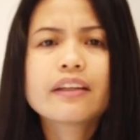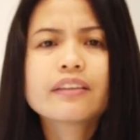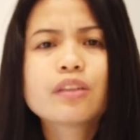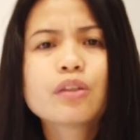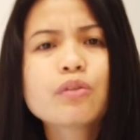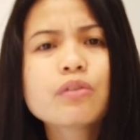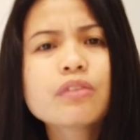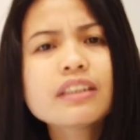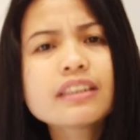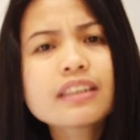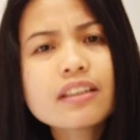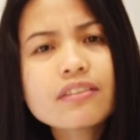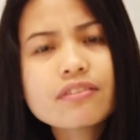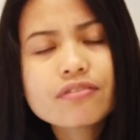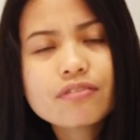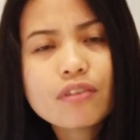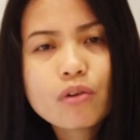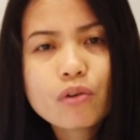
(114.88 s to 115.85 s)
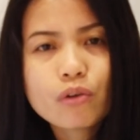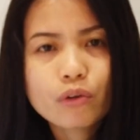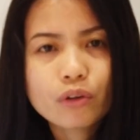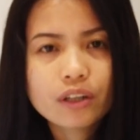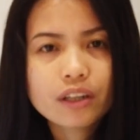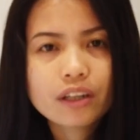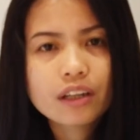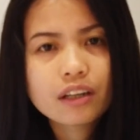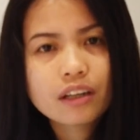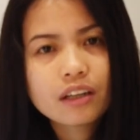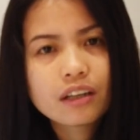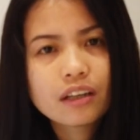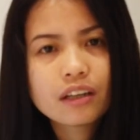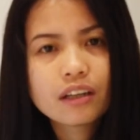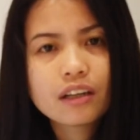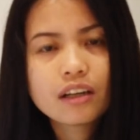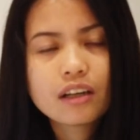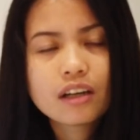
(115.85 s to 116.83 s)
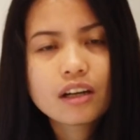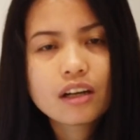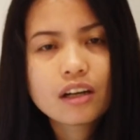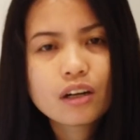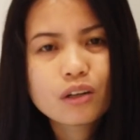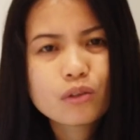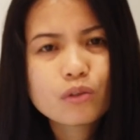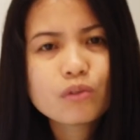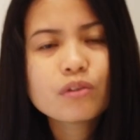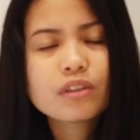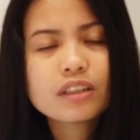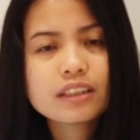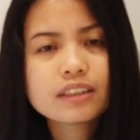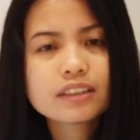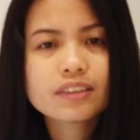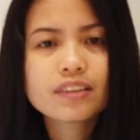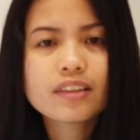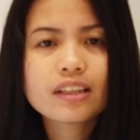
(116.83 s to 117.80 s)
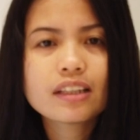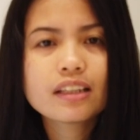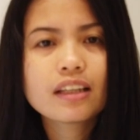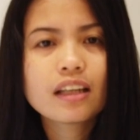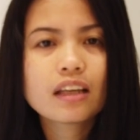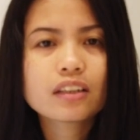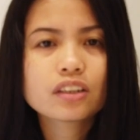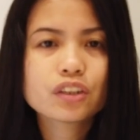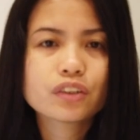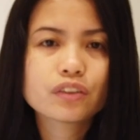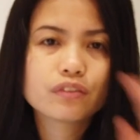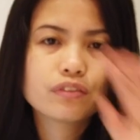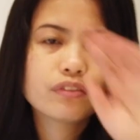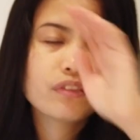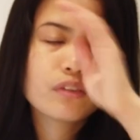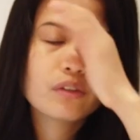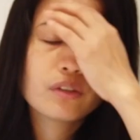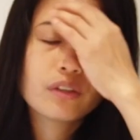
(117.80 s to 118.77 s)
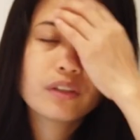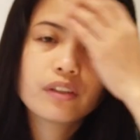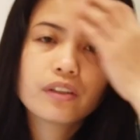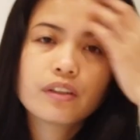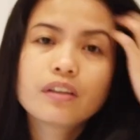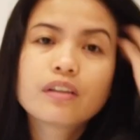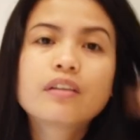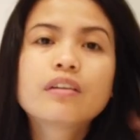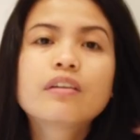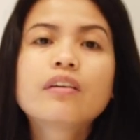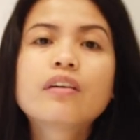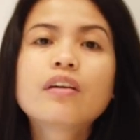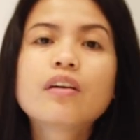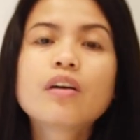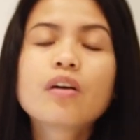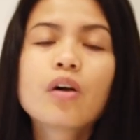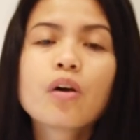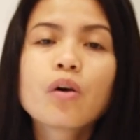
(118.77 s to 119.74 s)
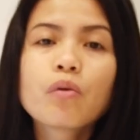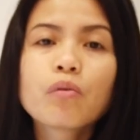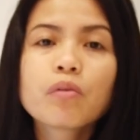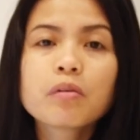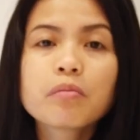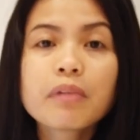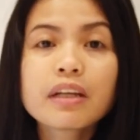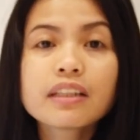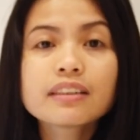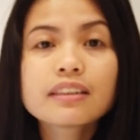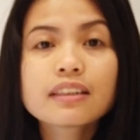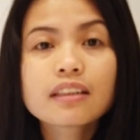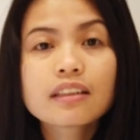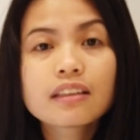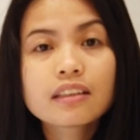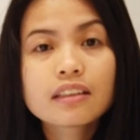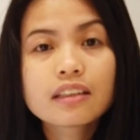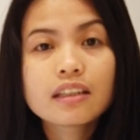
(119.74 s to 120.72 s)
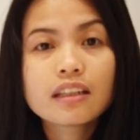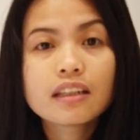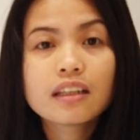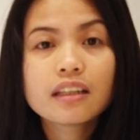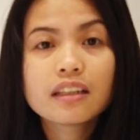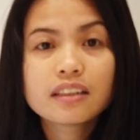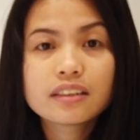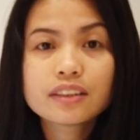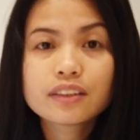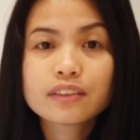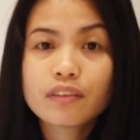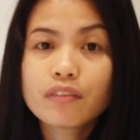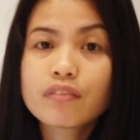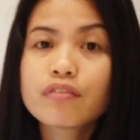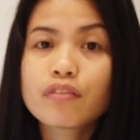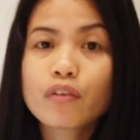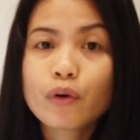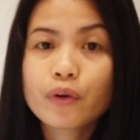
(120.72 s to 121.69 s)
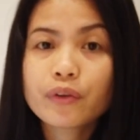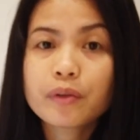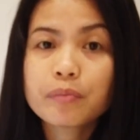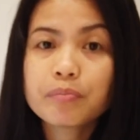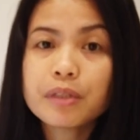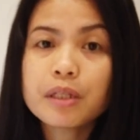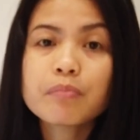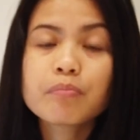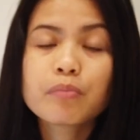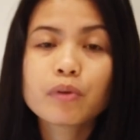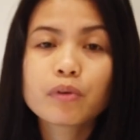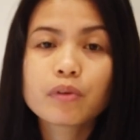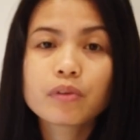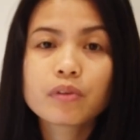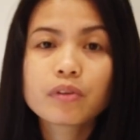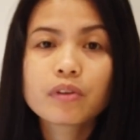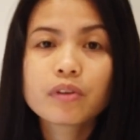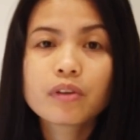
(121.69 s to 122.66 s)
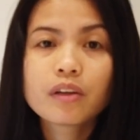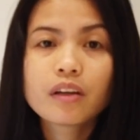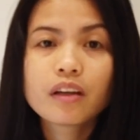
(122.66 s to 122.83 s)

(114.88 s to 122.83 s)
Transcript: And who is it for? Who is the election for? Well, basically, it's for the people,